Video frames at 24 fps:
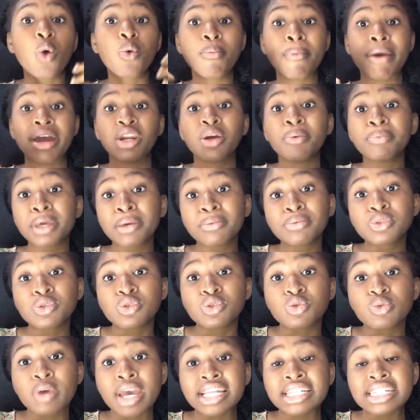we might not be able
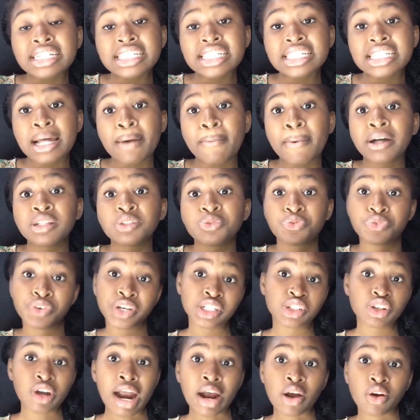to do anything about the
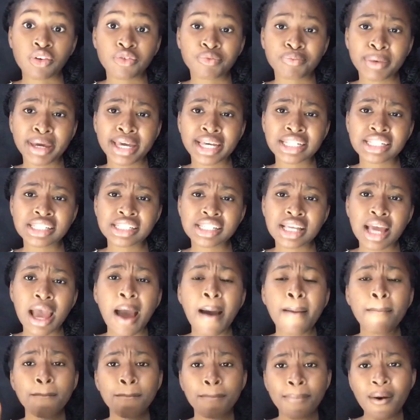federal government
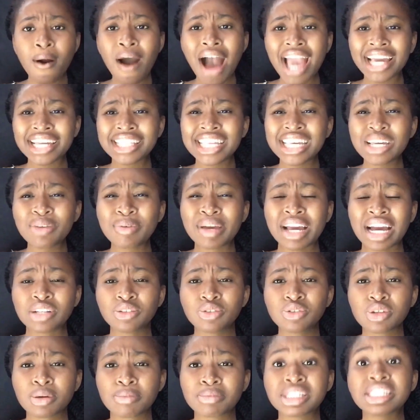but i think we
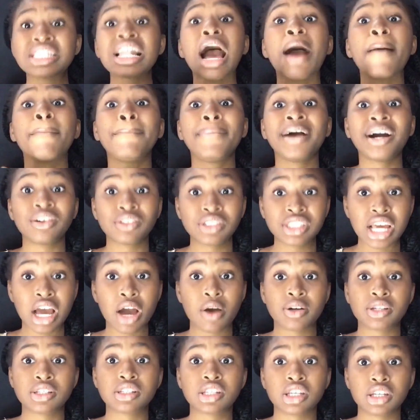can do something about
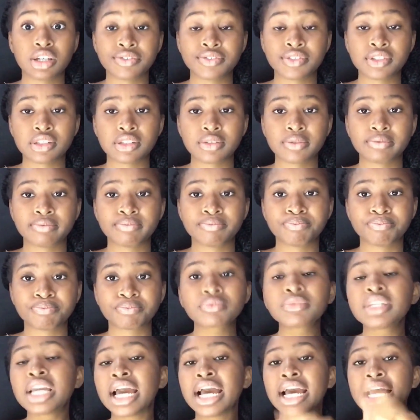ourselves
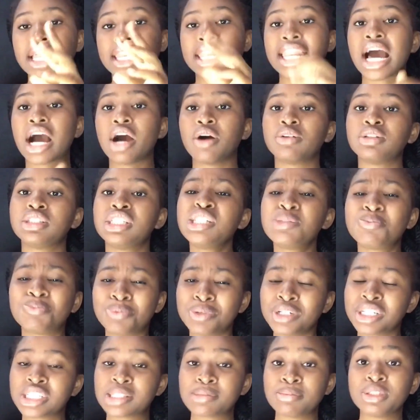now this
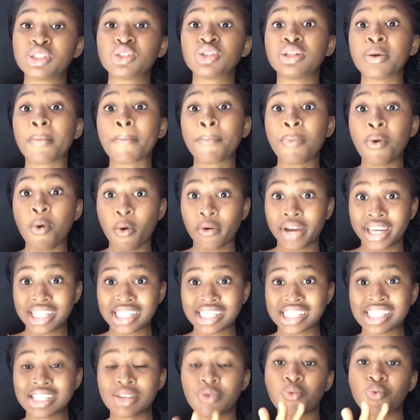brings me to the
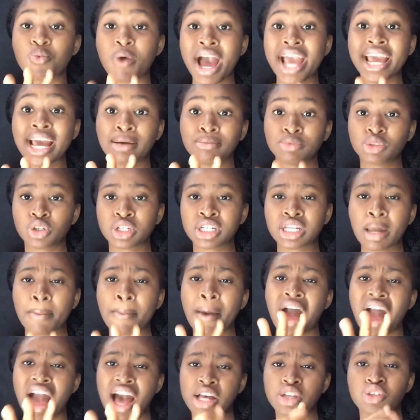point why i'm talking
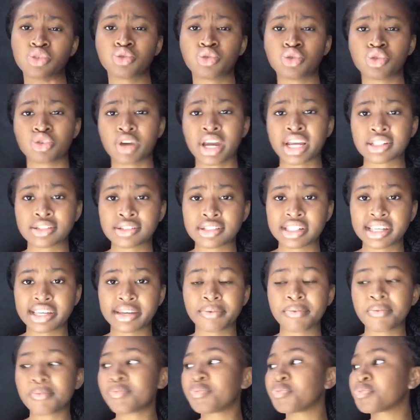about asuu strike today